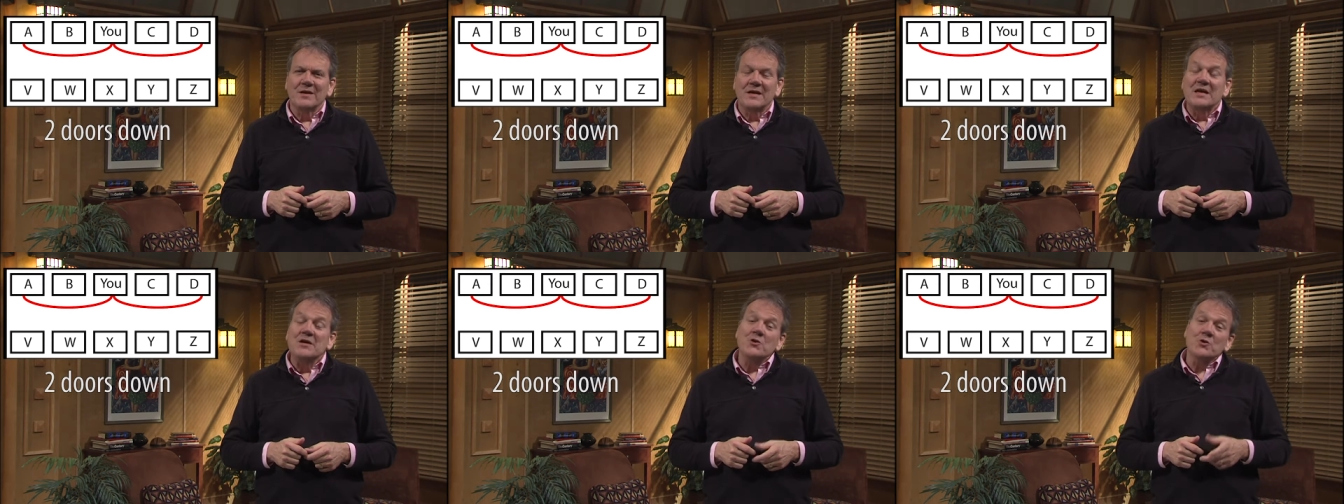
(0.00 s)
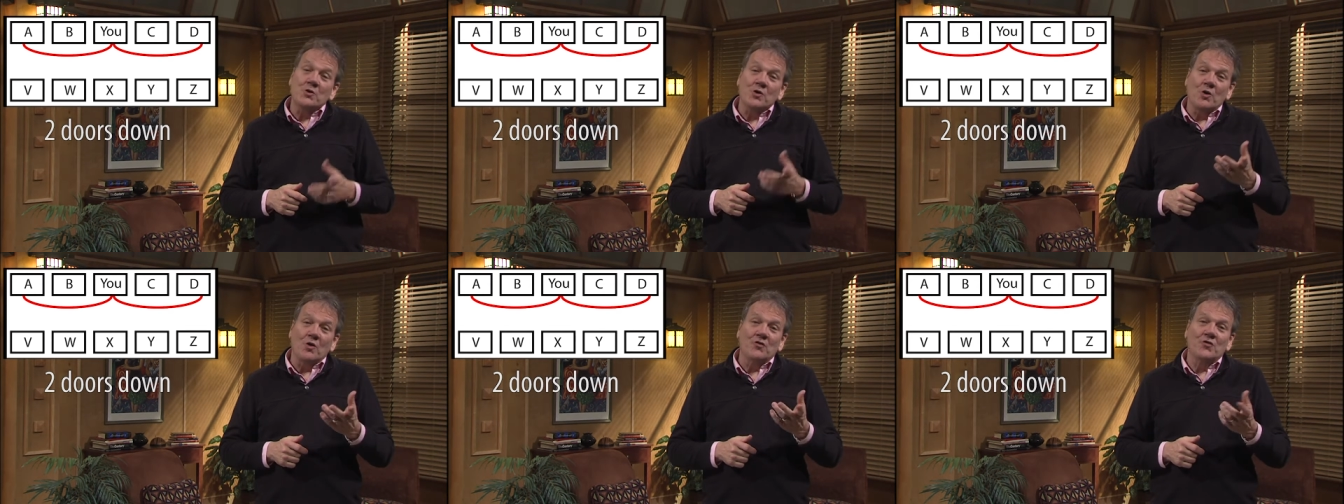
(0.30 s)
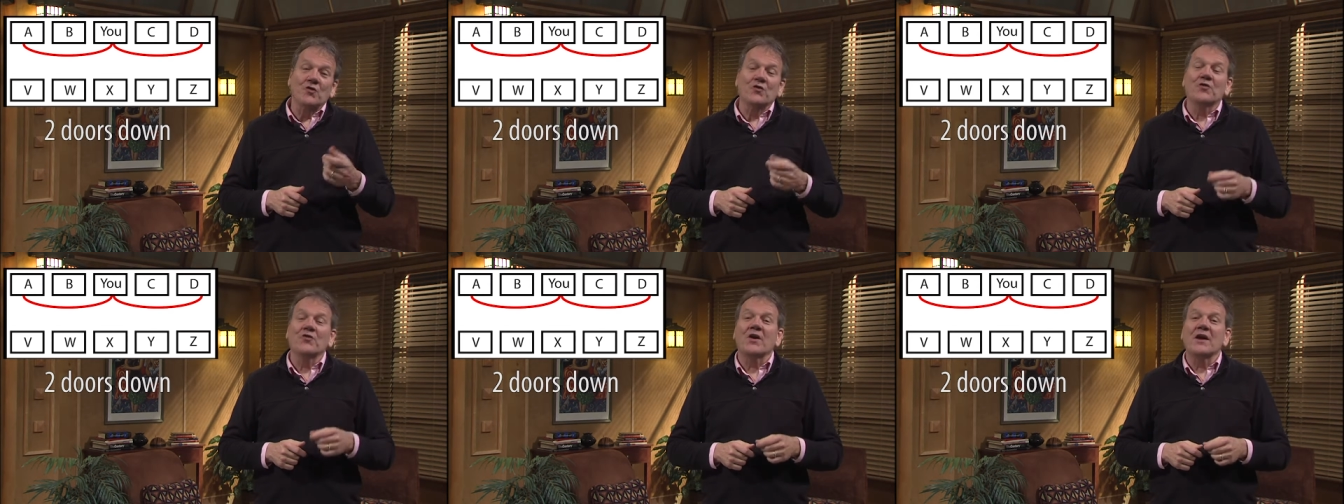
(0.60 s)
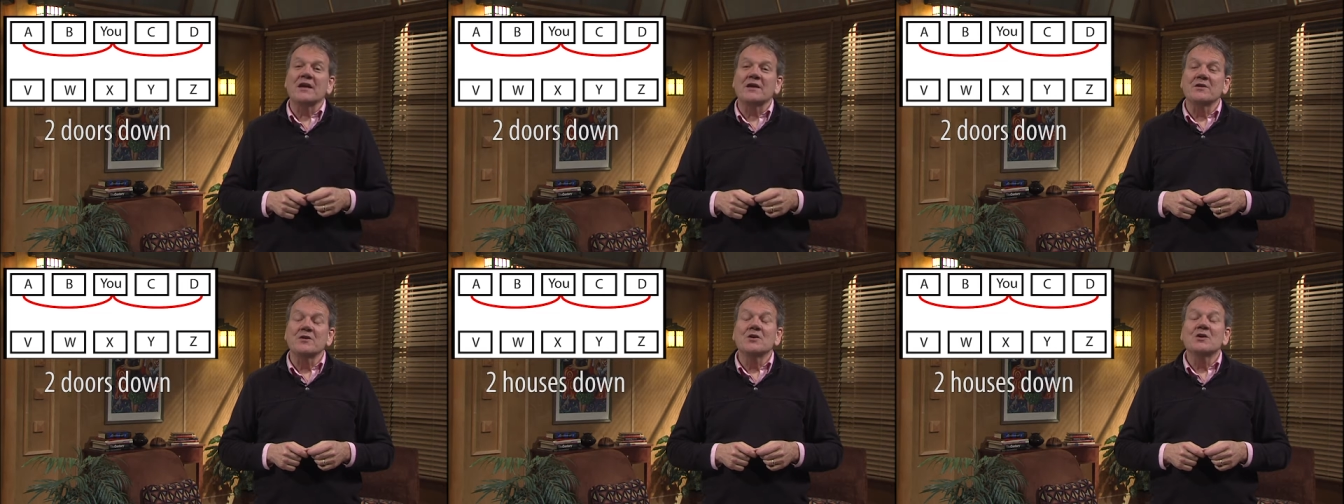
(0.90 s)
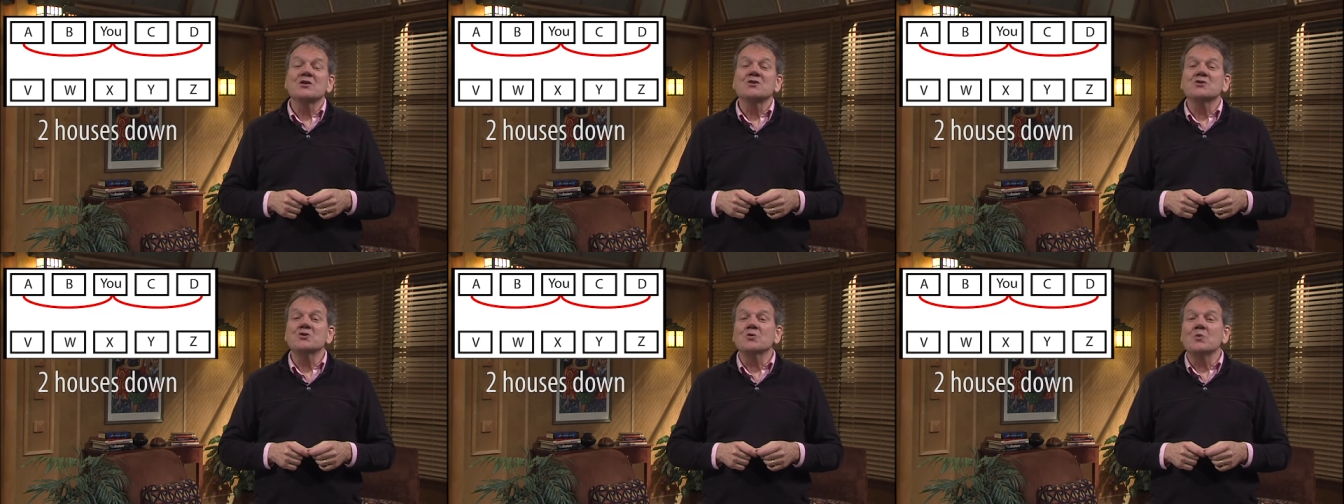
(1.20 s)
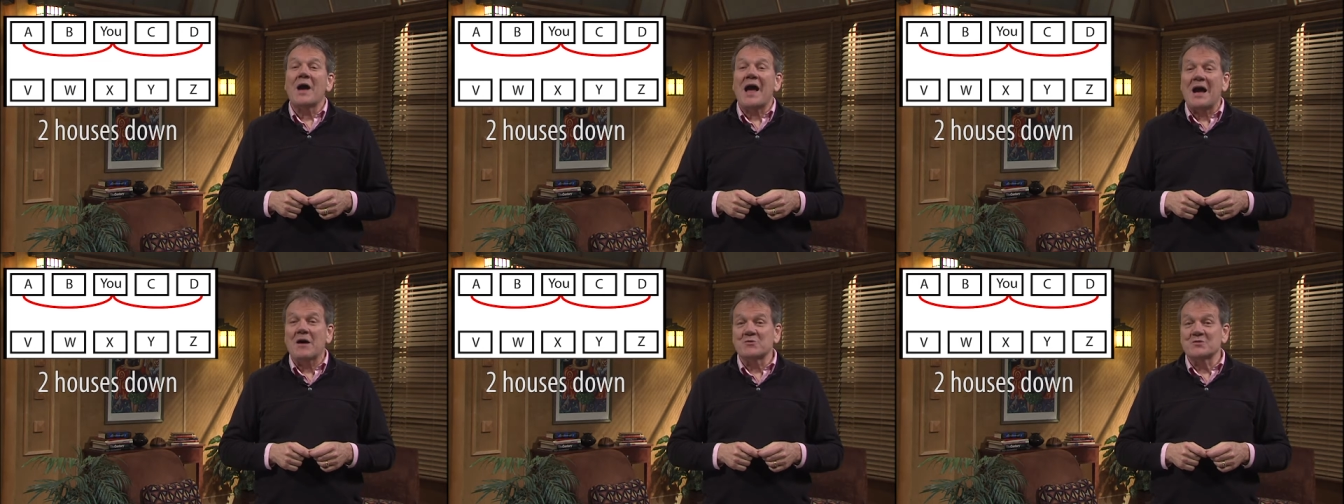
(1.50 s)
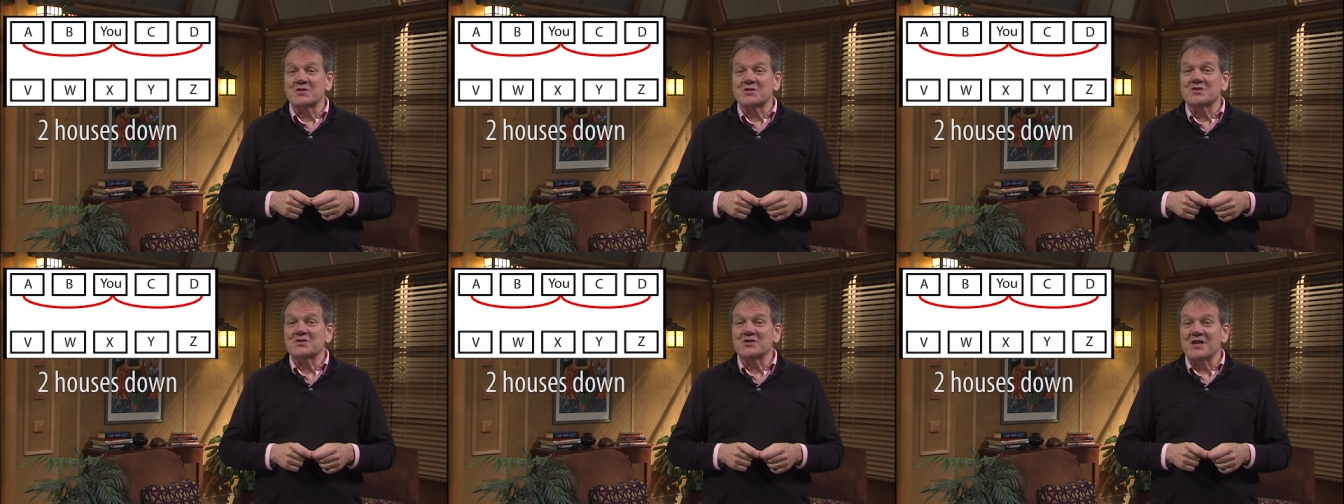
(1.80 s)
You can also say 2
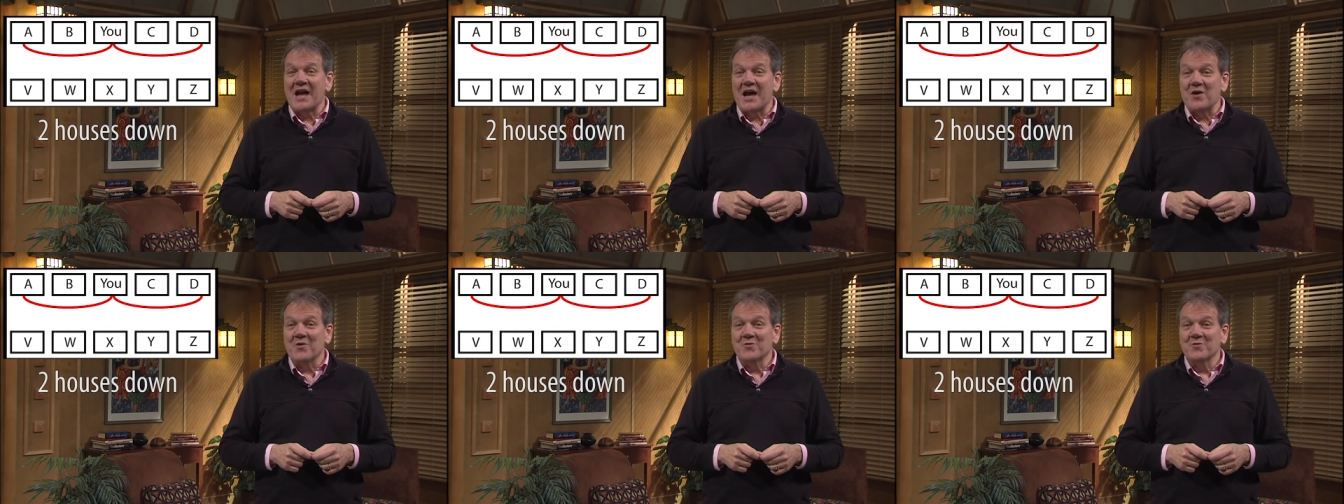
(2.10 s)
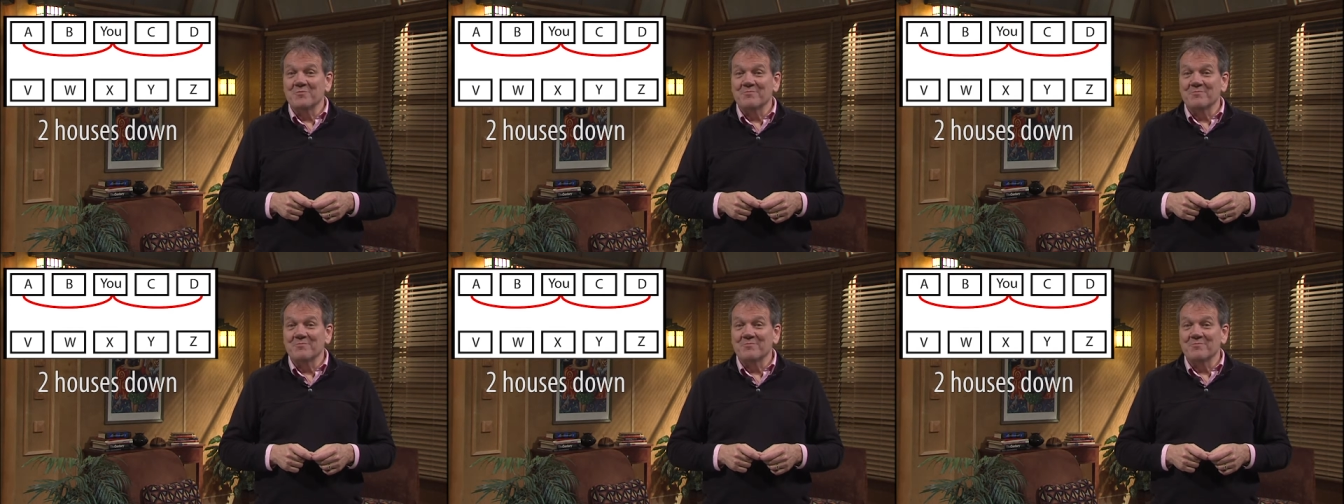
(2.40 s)
houses down.